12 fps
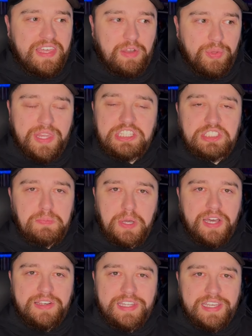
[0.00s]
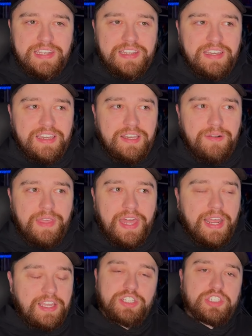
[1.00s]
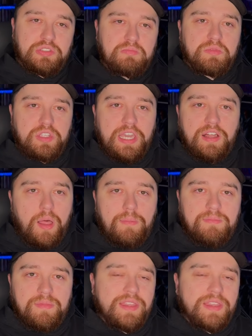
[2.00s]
like when they spawned in, and I could just kill them.